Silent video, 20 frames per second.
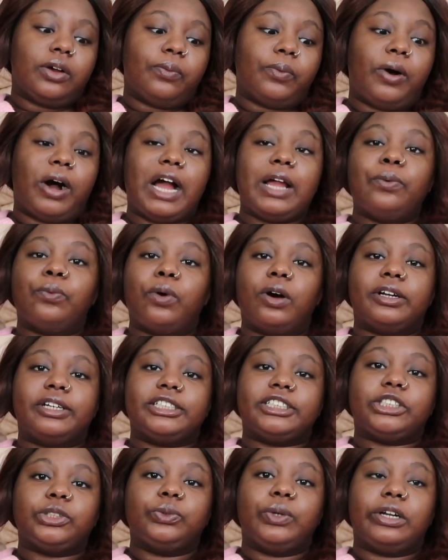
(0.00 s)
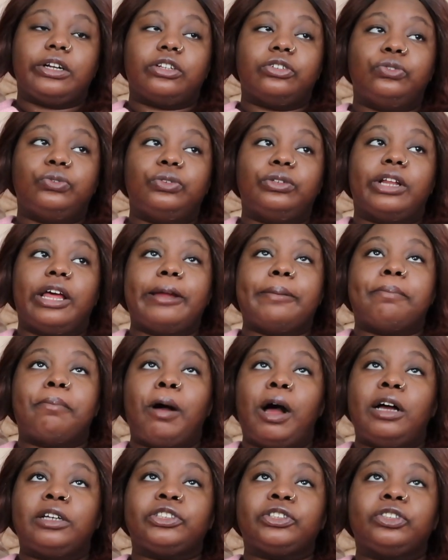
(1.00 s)
well, I wanted to include like
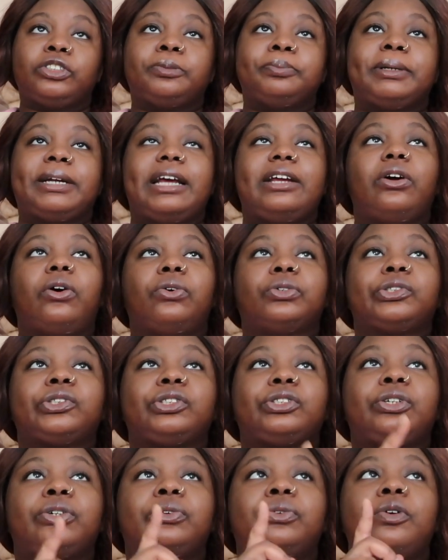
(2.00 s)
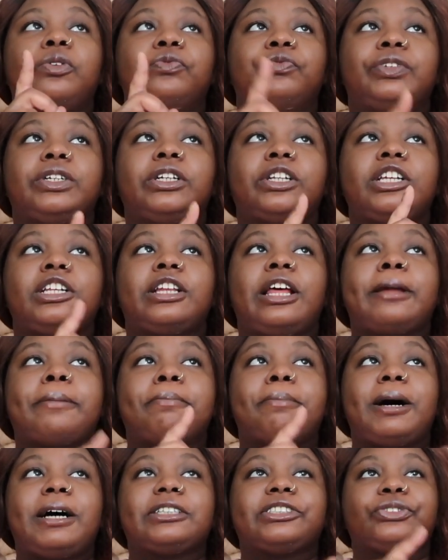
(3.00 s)
puzzles, but I also really
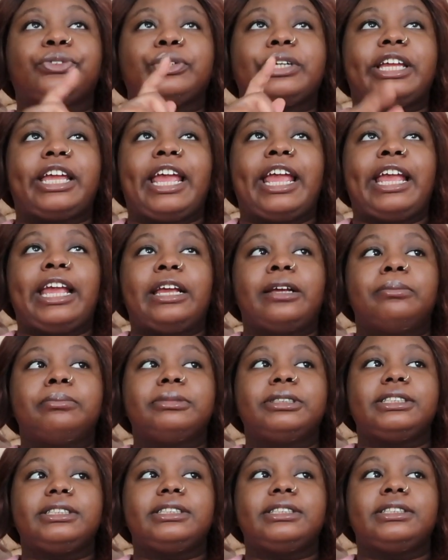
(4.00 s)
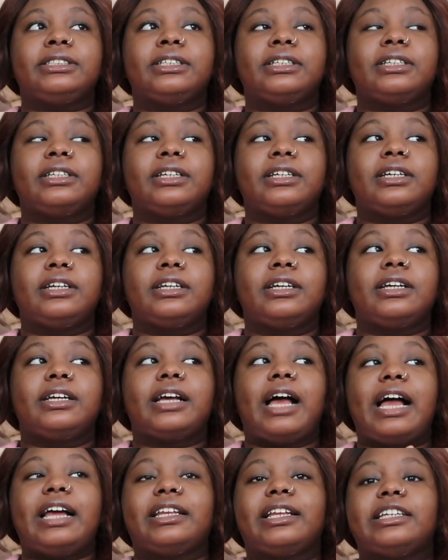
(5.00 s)
like puzzle games.
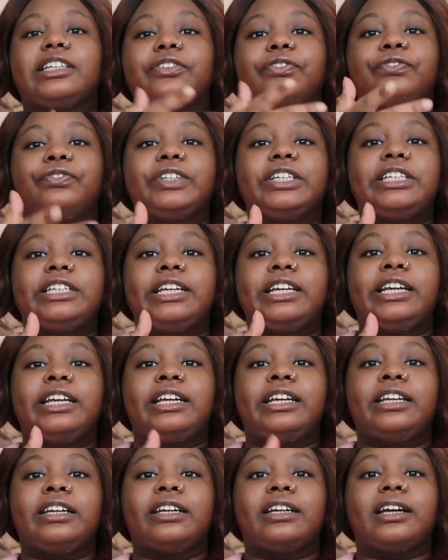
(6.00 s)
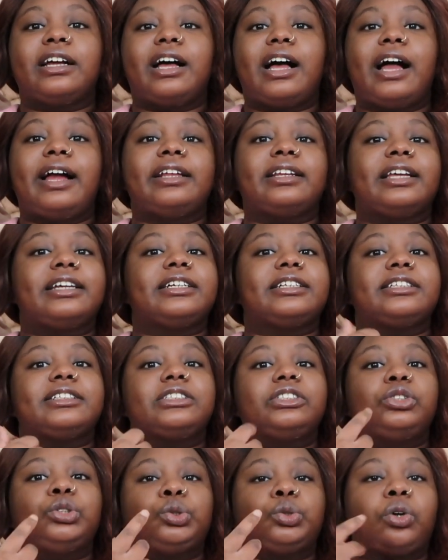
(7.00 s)
I like reading, I like
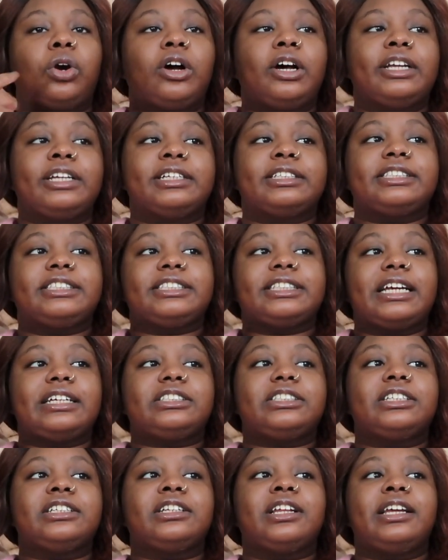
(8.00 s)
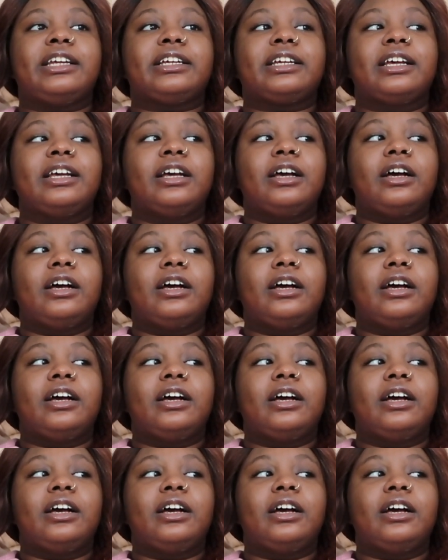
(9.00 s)
drawing and sketching. Like,